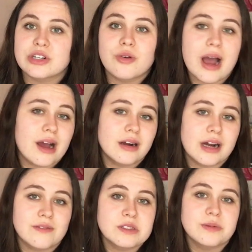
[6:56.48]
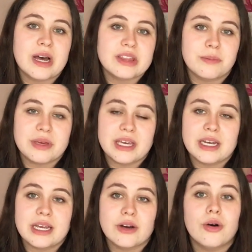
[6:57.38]
are quite uncomfortable at the
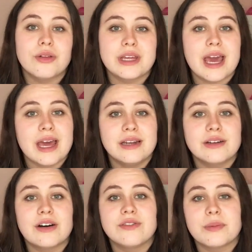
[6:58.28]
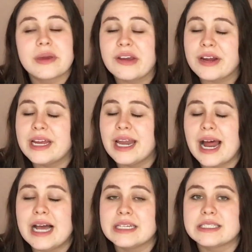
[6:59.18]
beginning or the end of your period,
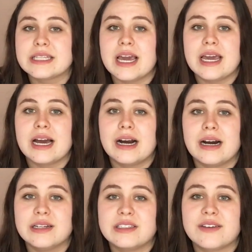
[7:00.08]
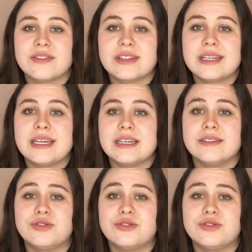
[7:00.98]
as they are definitely